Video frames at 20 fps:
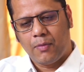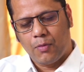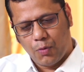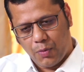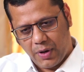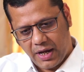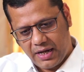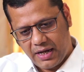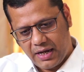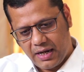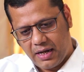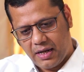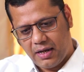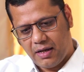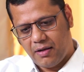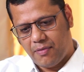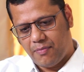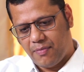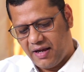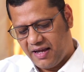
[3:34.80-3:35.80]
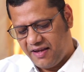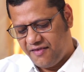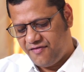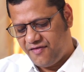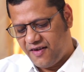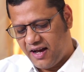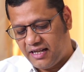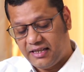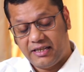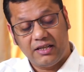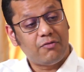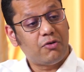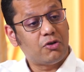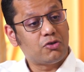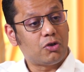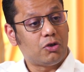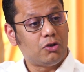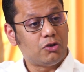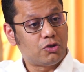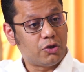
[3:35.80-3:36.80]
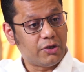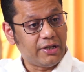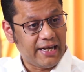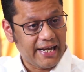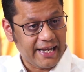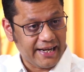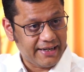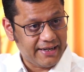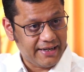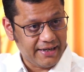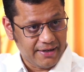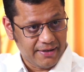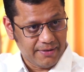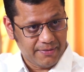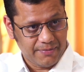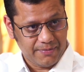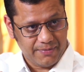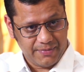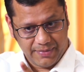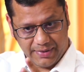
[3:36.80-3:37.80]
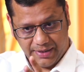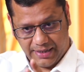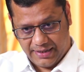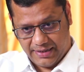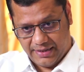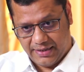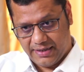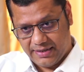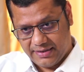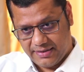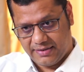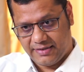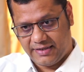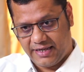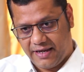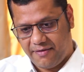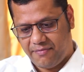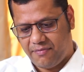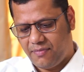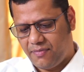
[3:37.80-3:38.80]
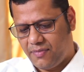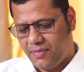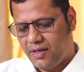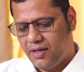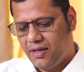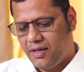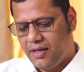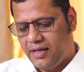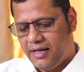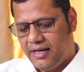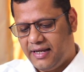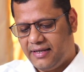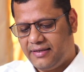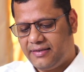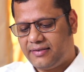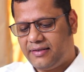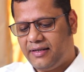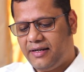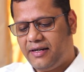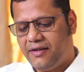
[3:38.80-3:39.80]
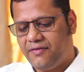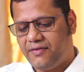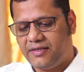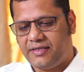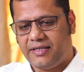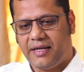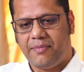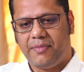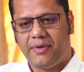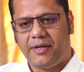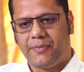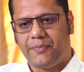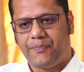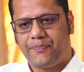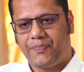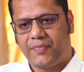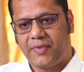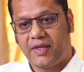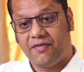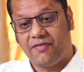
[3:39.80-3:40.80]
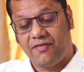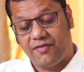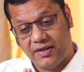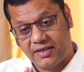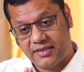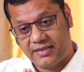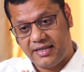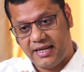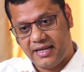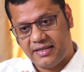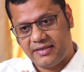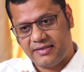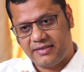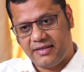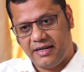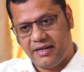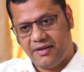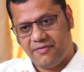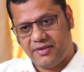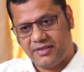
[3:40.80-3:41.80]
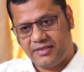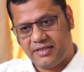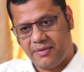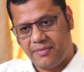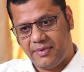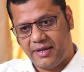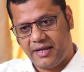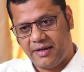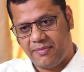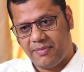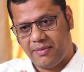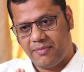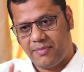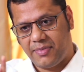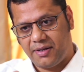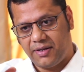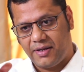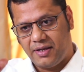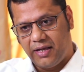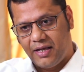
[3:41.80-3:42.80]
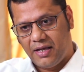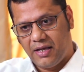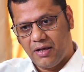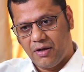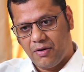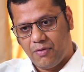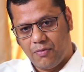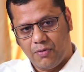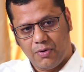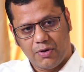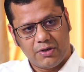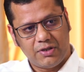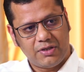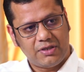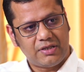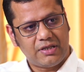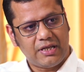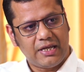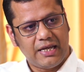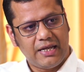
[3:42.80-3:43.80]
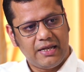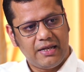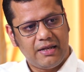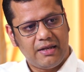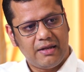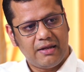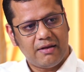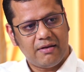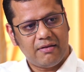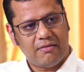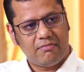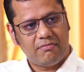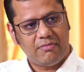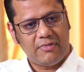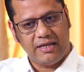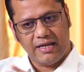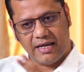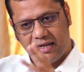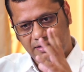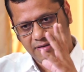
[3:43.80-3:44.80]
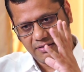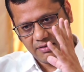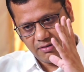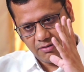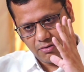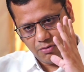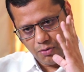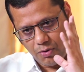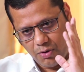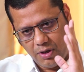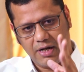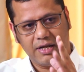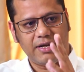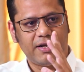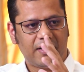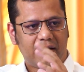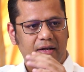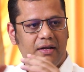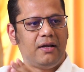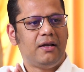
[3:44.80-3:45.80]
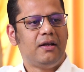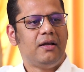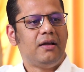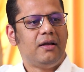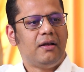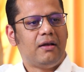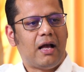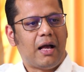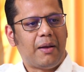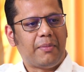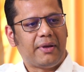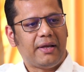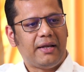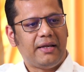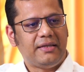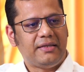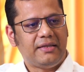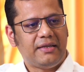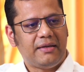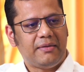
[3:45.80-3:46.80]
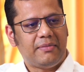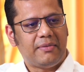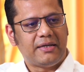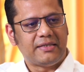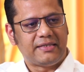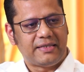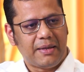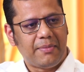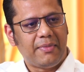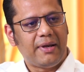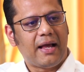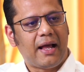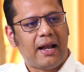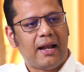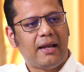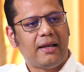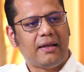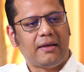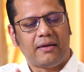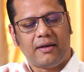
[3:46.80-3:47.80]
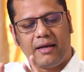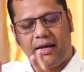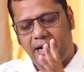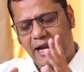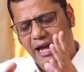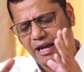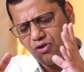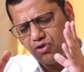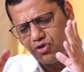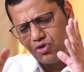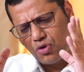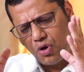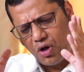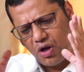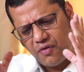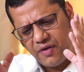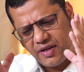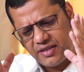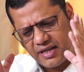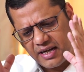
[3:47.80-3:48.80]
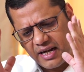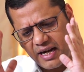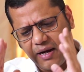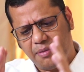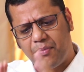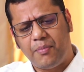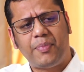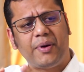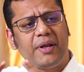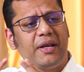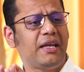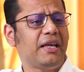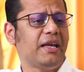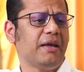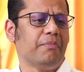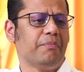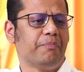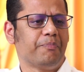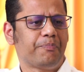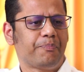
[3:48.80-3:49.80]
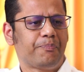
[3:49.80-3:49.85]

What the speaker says: when my father was also elected in this same legislative assembly. The first legislative assembly I remember was in the other older Amgeliji assembly Halli. And I used to always accompany him,